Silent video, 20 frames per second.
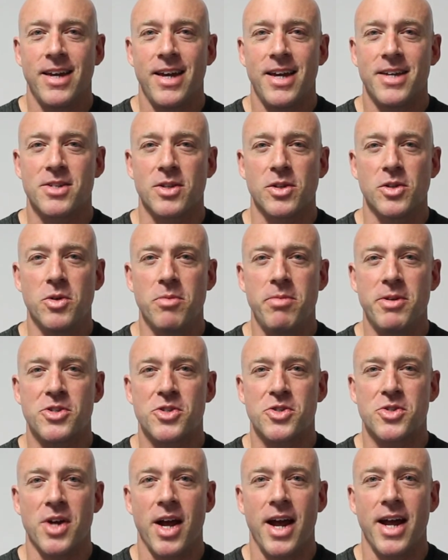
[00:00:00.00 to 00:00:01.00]
is a little bit
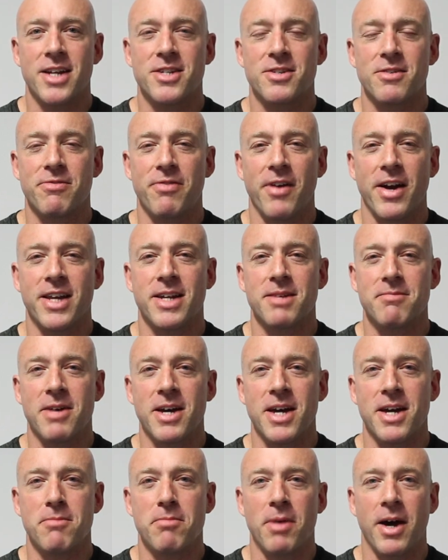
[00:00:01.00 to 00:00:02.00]
strange and funny to
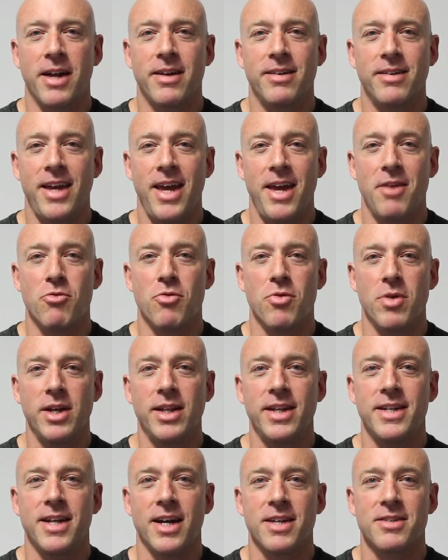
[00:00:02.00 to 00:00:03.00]
me, but he
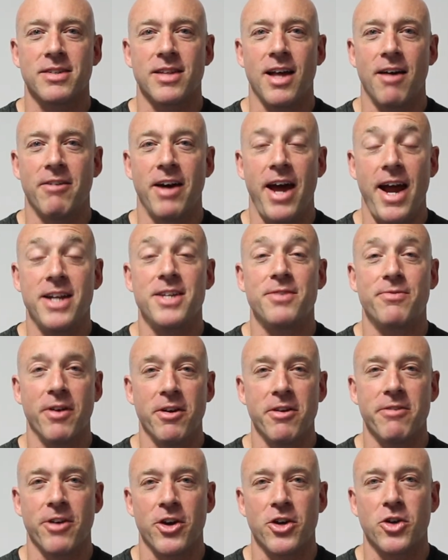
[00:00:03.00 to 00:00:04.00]
really does love it, and he's
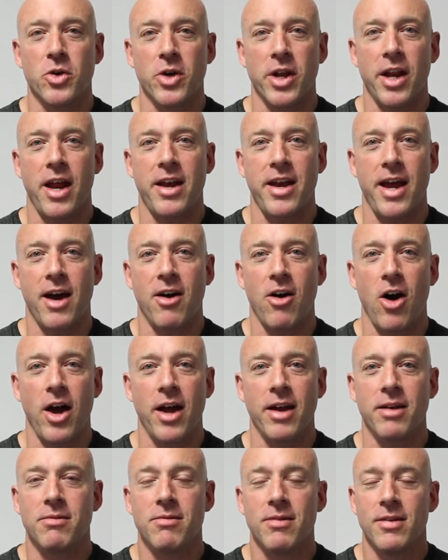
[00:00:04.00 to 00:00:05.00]
very, very good at it
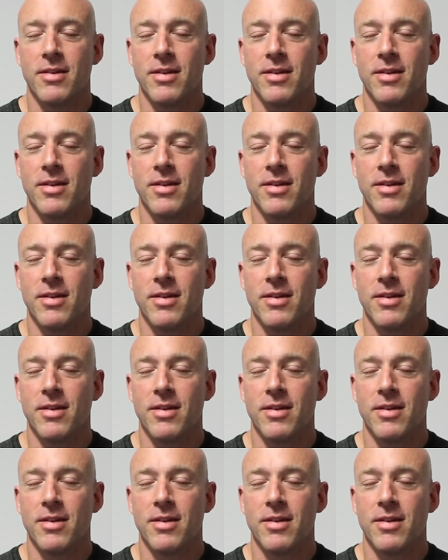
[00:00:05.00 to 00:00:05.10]
now.